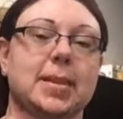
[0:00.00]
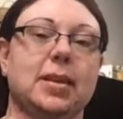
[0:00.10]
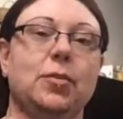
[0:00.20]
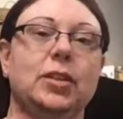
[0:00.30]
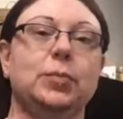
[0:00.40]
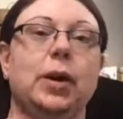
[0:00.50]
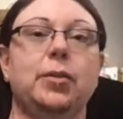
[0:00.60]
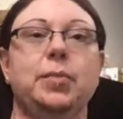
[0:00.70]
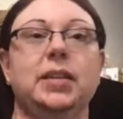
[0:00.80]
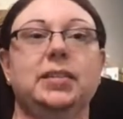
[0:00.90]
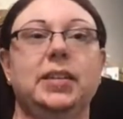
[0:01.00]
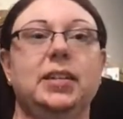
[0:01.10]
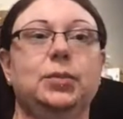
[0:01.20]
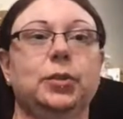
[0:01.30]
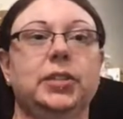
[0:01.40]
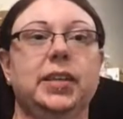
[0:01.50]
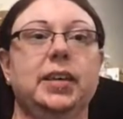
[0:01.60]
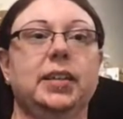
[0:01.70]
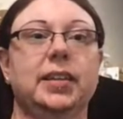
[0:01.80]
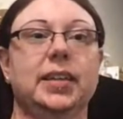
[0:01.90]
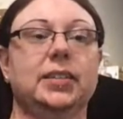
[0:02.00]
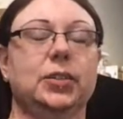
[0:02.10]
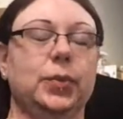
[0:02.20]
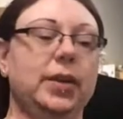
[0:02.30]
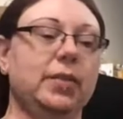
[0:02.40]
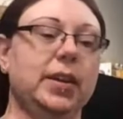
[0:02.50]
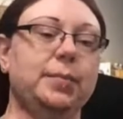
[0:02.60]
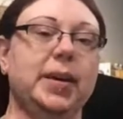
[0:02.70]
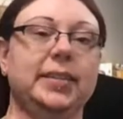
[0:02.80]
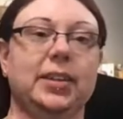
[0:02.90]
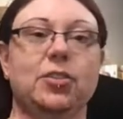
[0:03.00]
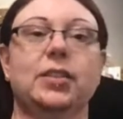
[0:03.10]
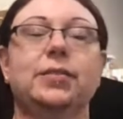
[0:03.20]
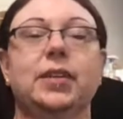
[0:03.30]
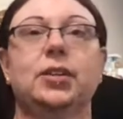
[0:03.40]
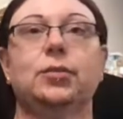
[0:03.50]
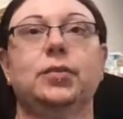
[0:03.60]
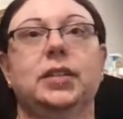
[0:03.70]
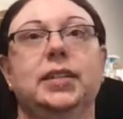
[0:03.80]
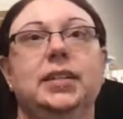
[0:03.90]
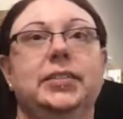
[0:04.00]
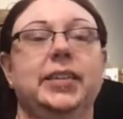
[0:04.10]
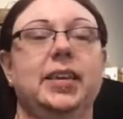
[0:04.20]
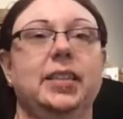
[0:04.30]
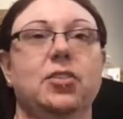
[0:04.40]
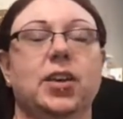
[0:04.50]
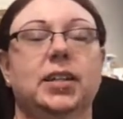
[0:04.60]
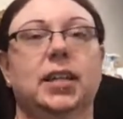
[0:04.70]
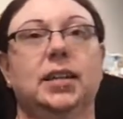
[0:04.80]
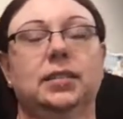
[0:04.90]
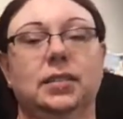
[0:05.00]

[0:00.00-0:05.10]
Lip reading: Well, it's probably because he needs more tequila, and that's his way of getting my attention if I don't fill in his tequila shot glass.